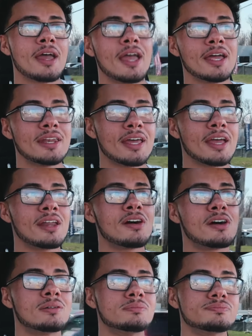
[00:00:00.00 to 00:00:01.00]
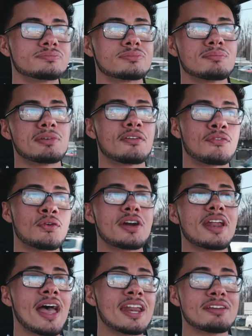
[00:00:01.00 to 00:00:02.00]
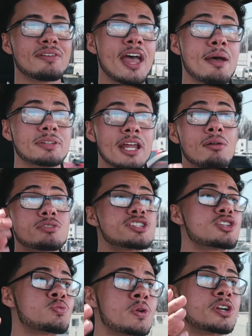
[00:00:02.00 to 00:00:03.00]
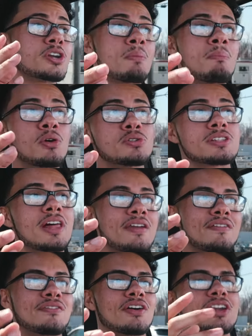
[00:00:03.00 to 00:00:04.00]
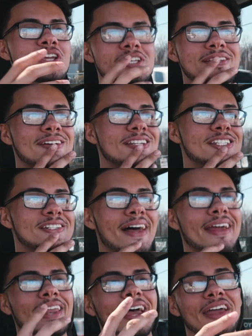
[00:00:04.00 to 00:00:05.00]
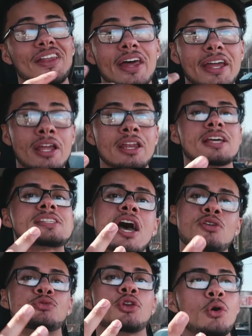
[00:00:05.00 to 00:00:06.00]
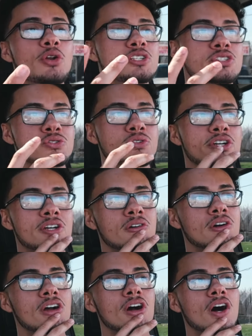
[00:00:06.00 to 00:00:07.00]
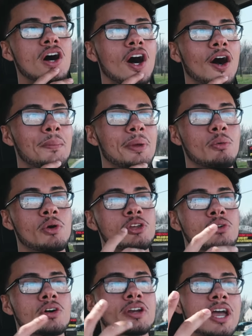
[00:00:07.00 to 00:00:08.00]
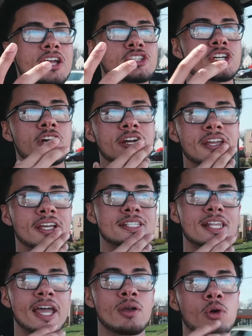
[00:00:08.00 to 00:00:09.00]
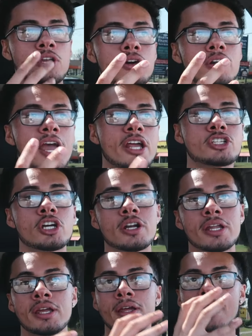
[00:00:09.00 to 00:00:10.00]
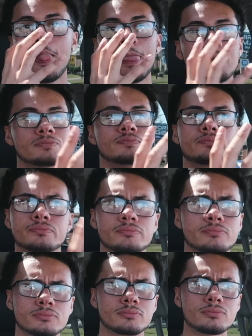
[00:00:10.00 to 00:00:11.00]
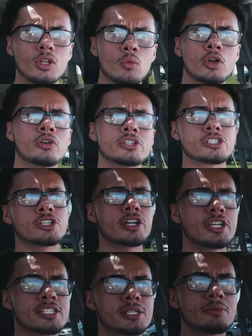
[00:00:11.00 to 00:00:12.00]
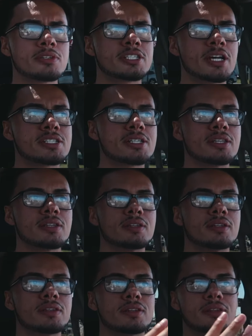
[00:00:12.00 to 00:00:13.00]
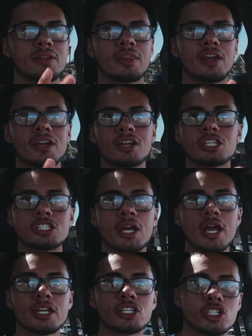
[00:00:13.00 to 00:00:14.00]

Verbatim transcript: And then, um, before that even happened, that was just one of the most, like, funniest, or just like, dang, like, that's how you know this is real. Um, and when you're on that journey, it's like, when you're on that journey, when you're on this journey of seeking attention, they're gonna try and